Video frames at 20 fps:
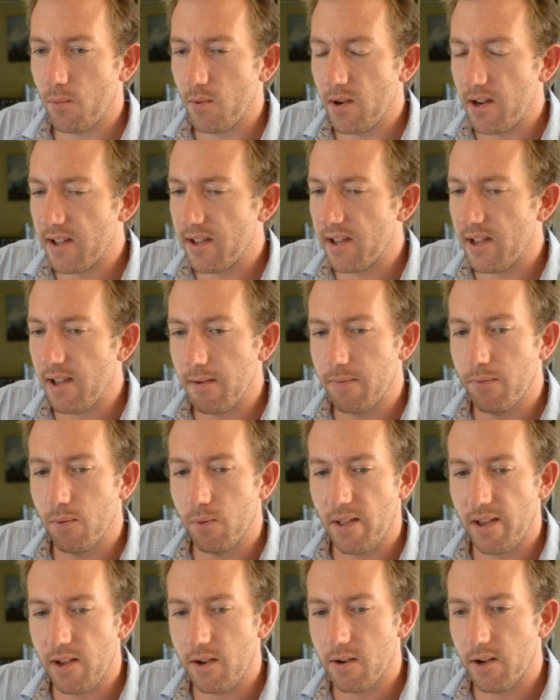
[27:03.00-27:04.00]
really
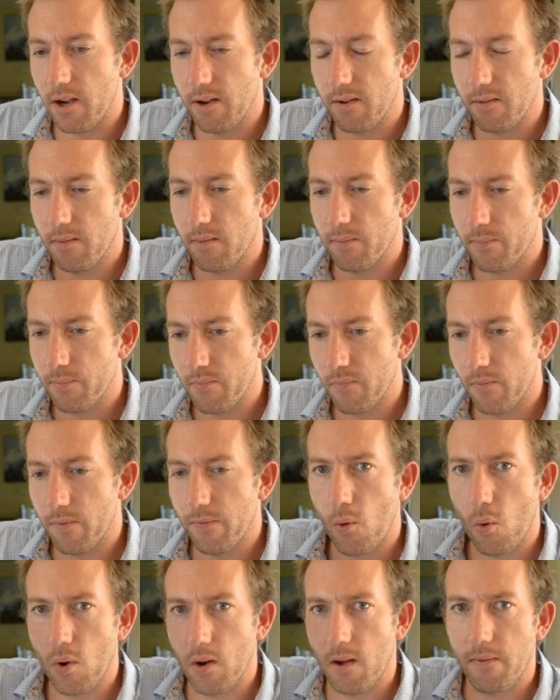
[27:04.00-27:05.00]
careful that you don't
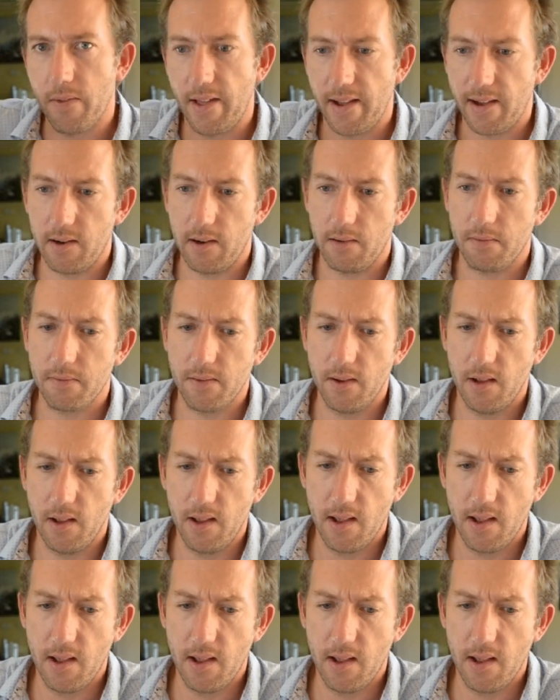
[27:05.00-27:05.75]
fall off that cliff.